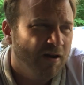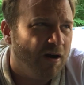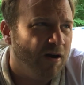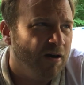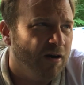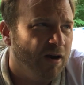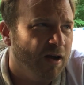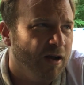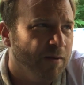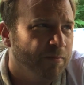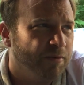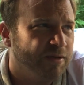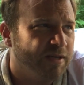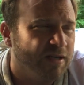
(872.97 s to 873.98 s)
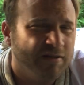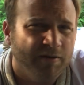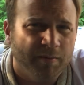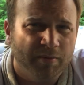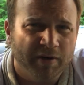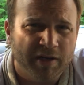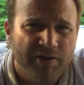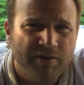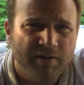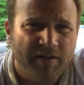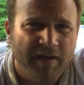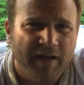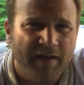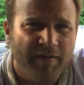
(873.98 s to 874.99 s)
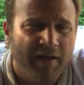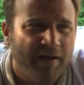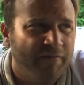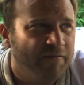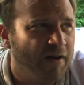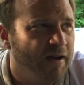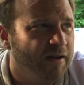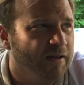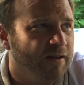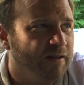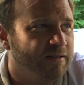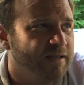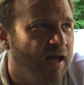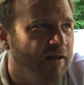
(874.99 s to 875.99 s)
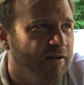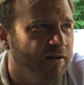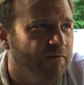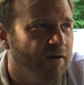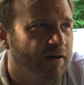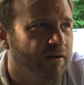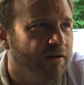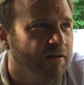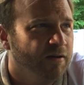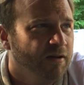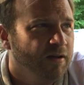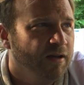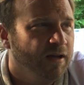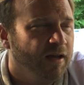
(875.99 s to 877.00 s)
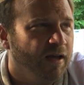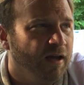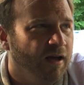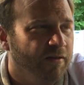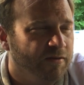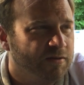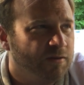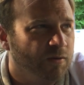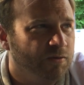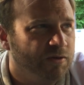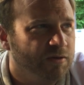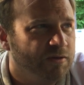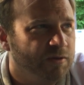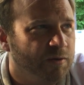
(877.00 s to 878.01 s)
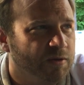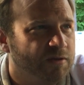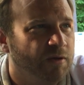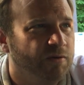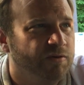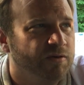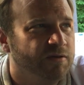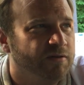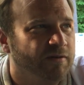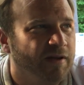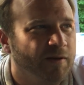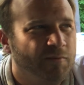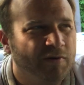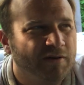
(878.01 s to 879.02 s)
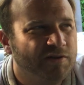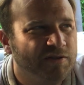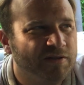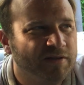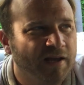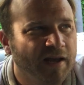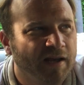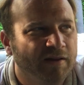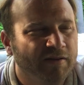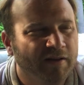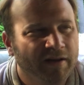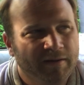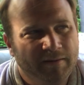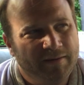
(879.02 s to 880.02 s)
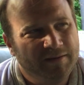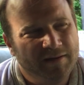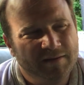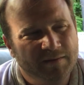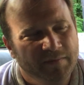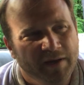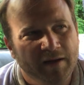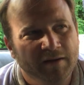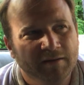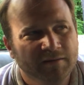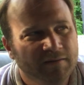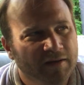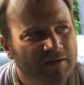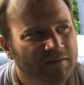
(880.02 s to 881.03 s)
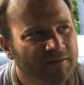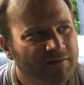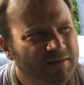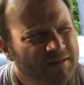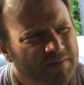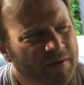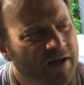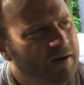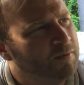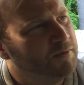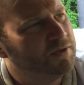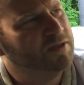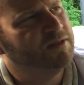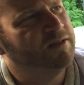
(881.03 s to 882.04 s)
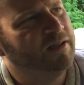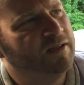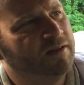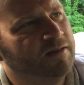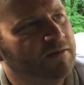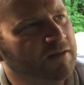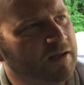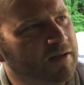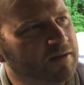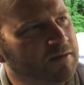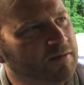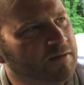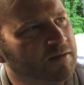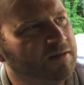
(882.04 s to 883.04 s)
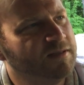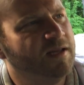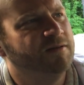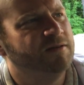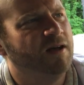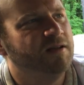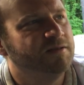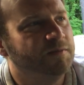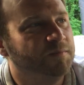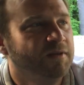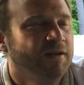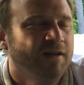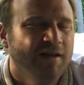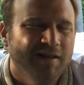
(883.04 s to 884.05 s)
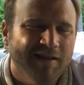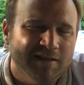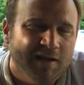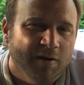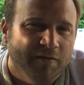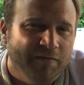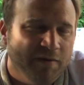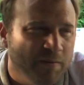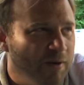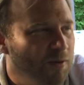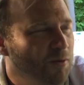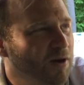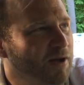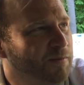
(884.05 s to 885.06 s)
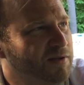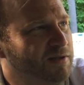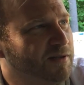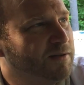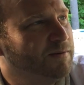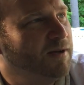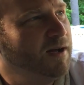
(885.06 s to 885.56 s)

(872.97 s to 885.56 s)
are protecting the bridge and they find an Italian record, the soldiers, U.S. soldiers, and like, what is she saying? And like, it doesn't matter. Like, it doesn't matter what she's saying. Like, it sounds awesome. That's how I feel about Hawaiian music.